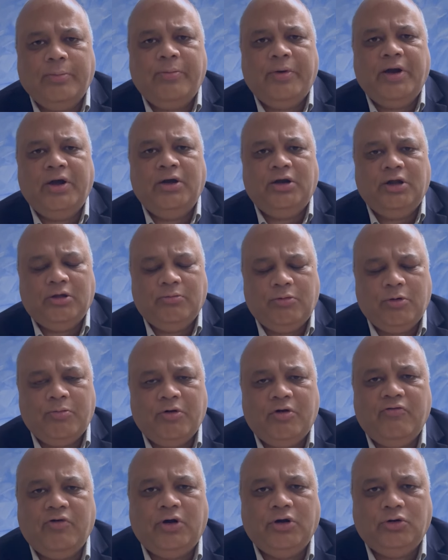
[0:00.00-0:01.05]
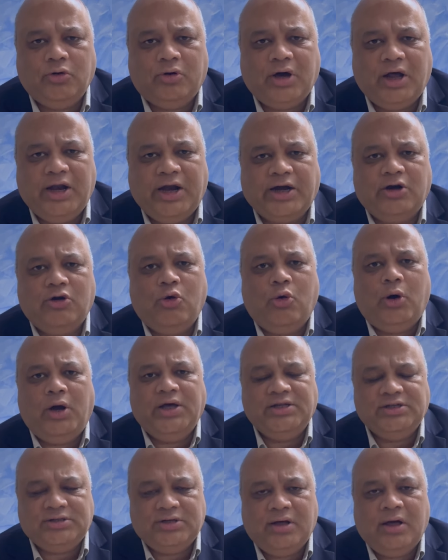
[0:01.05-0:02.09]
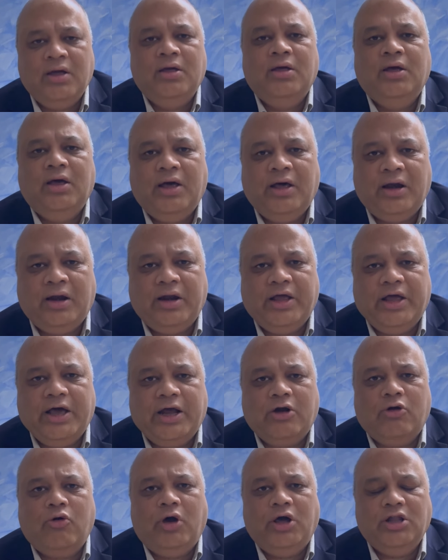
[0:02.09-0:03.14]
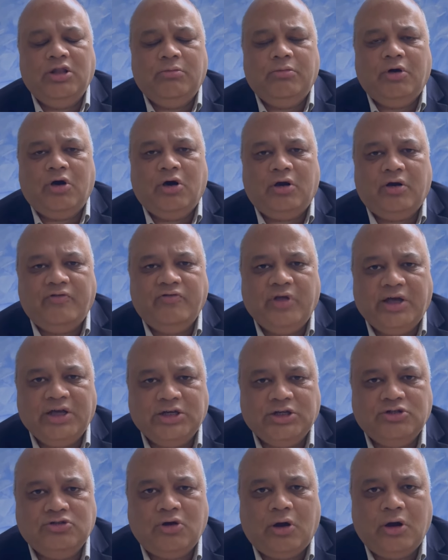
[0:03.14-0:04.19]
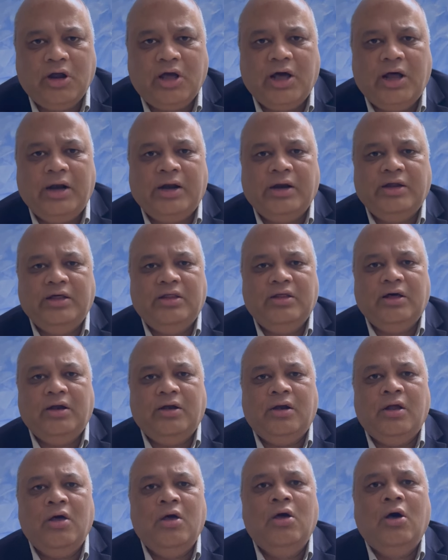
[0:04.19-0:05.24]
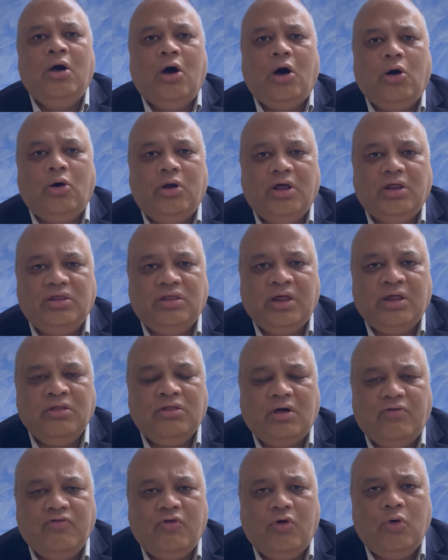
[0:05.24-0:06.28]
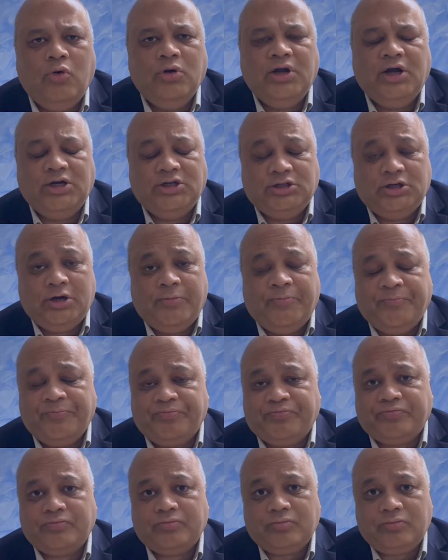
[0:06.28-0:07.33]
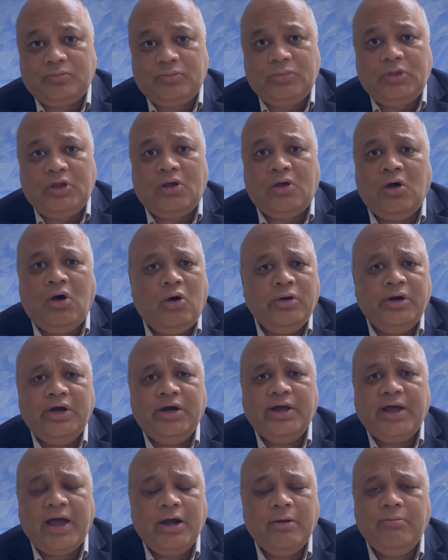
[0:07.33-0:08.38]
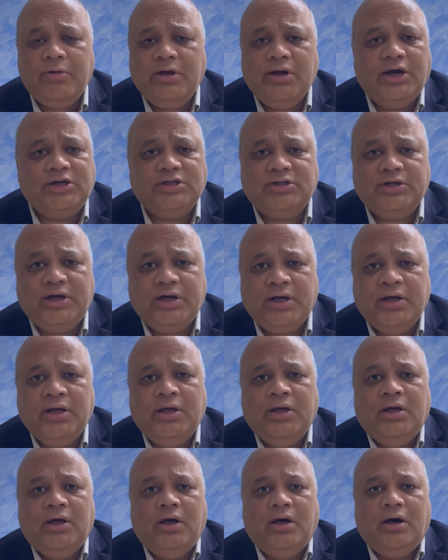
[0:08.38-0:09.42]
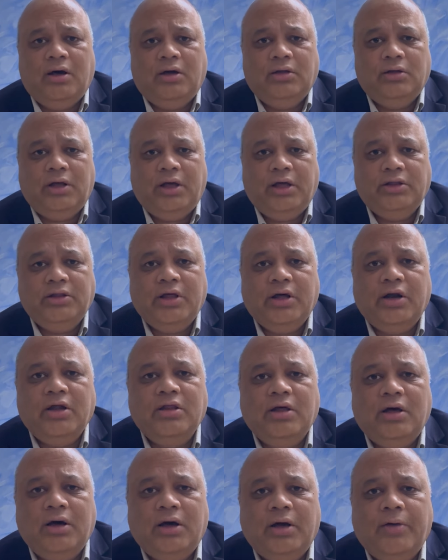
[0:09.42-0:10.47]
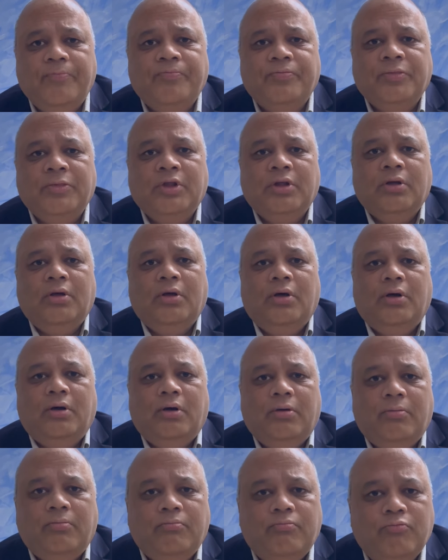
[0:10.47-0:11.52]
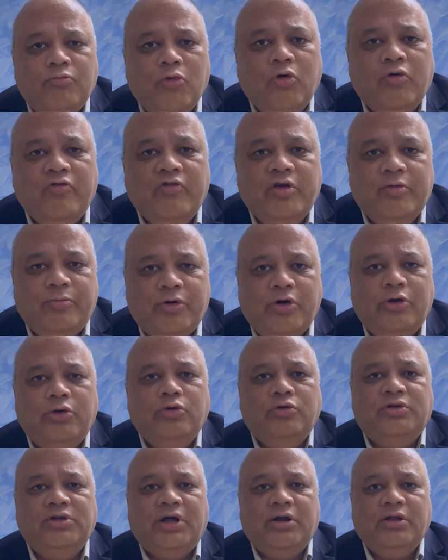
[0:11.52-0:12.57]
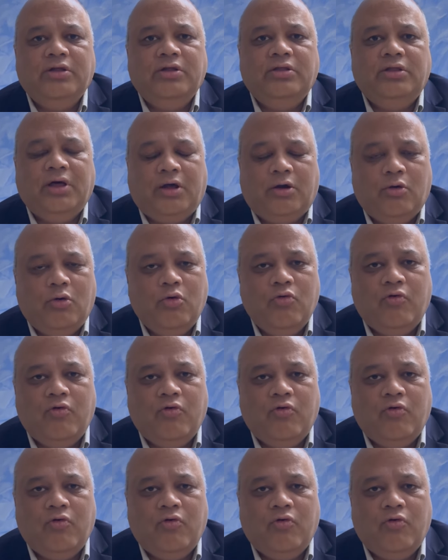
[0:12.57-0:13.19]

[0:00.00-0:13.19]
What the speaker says: painting, people want to collect coins, rare coins, because of the historical reason or a sense of ownership. Or it can be, let's say, there is a movie producer is there who